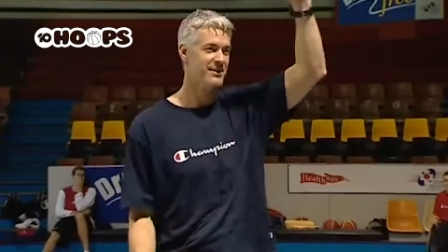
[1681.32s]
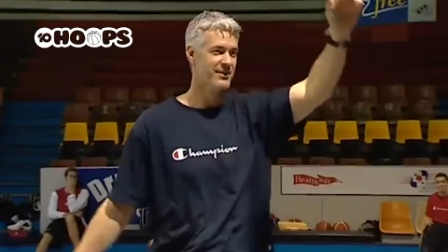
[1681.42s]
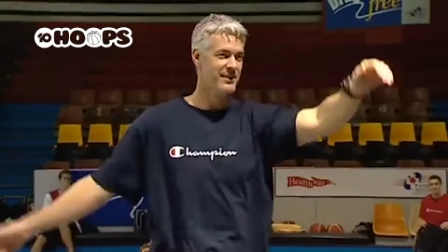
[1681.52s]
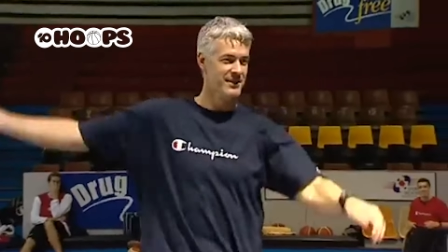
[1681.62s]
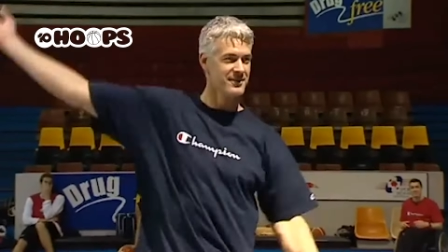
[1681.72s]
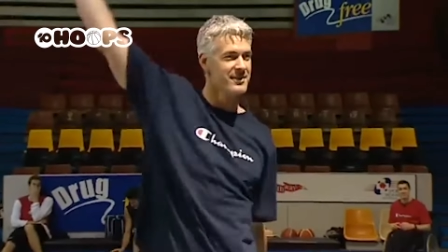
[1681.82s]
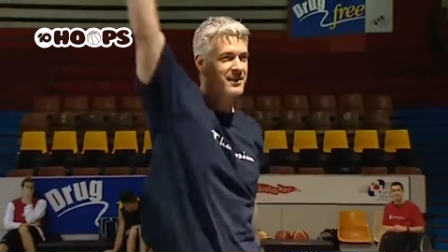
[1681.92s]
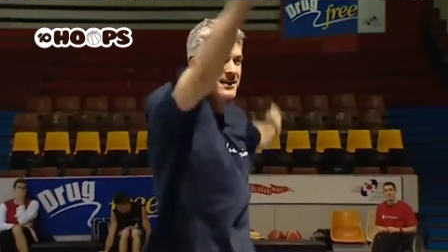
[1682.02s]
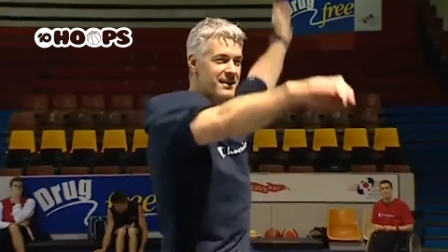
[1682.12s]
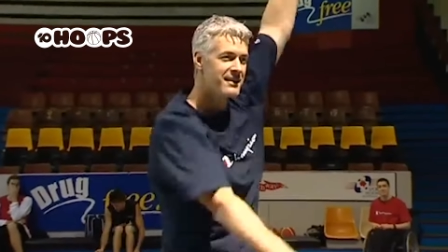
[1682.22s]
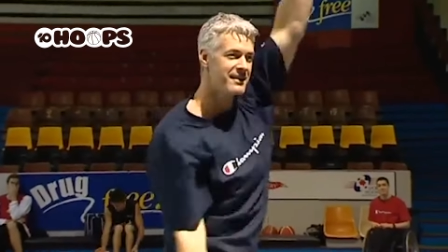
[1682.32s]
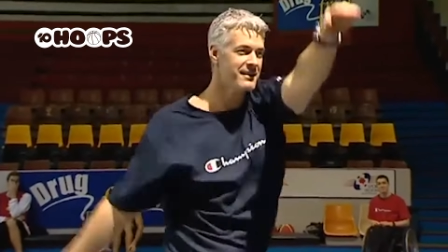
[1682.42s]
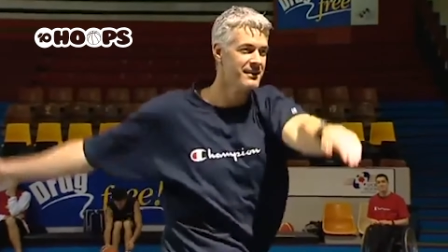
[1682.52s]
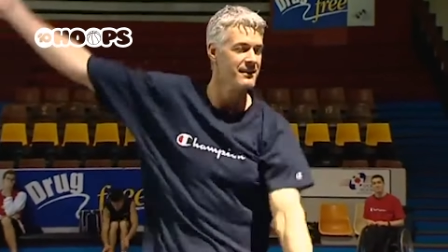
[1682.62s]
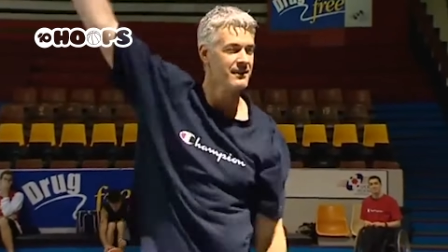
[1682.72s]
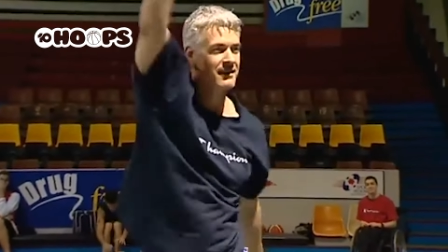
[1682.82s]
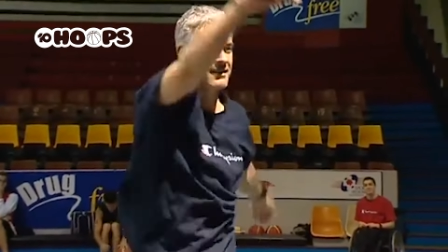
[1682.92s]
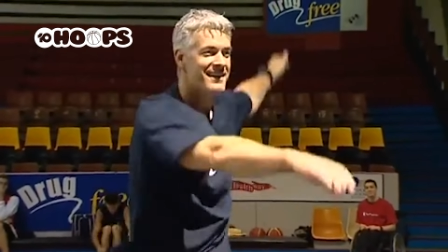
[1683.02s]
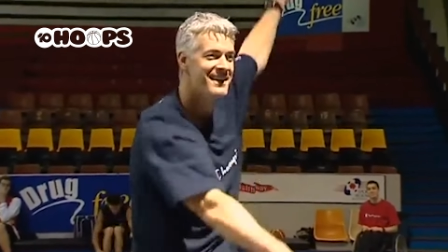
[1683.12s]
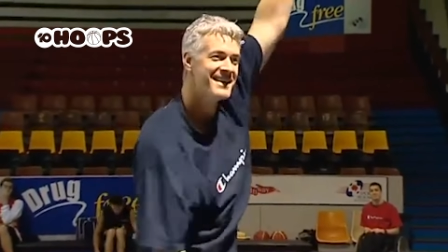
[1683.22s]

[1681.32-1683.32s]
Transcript: The coach obviously having second